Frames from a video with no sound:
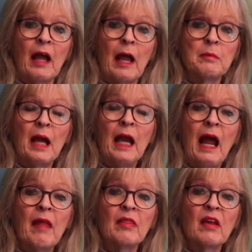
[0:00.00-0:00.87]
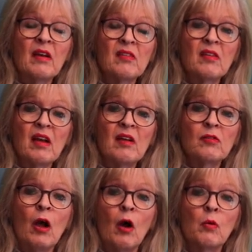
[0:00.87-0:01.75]
Amen. And this
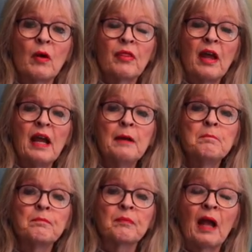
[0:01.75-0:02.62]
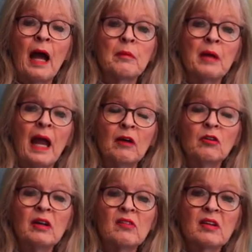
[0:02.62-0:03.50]
is within
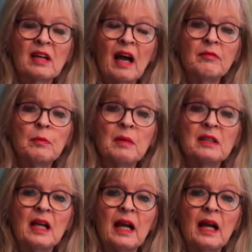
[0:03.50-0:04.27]
Herod's government.